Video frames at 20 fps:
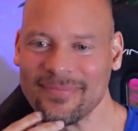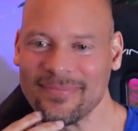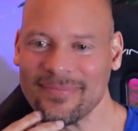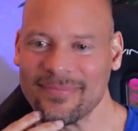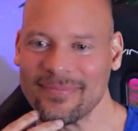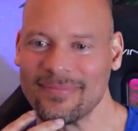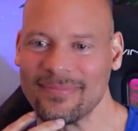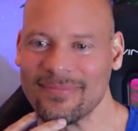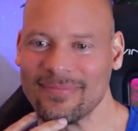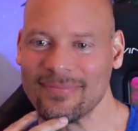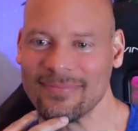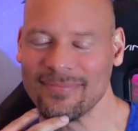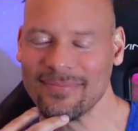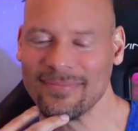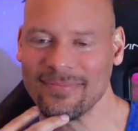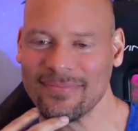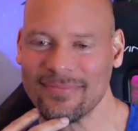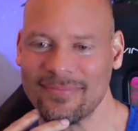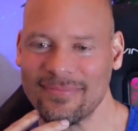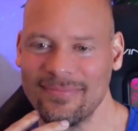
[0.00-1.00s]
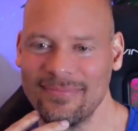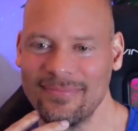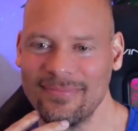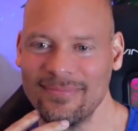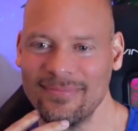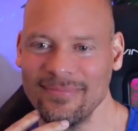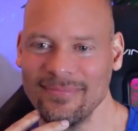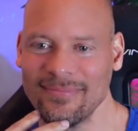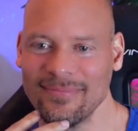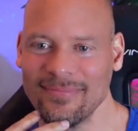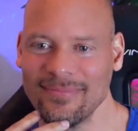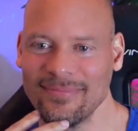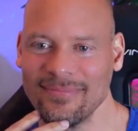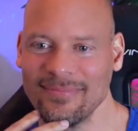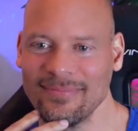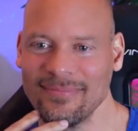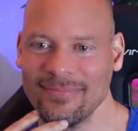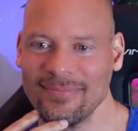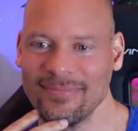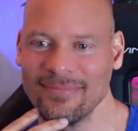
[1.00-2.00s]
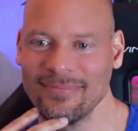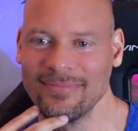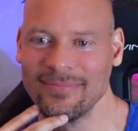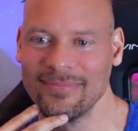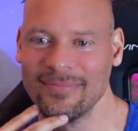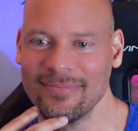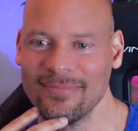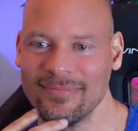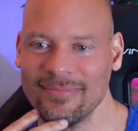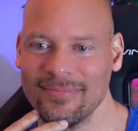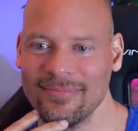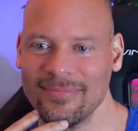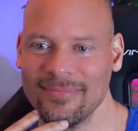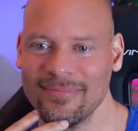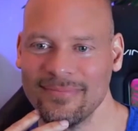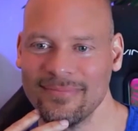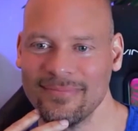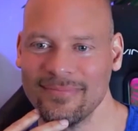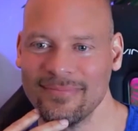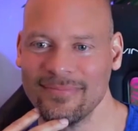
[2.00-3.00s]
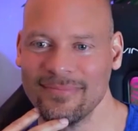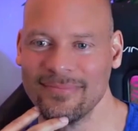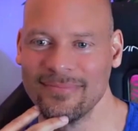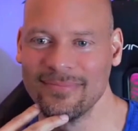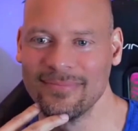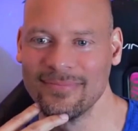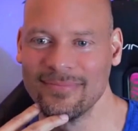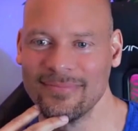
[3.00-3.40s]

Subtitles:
This person isn't speaking.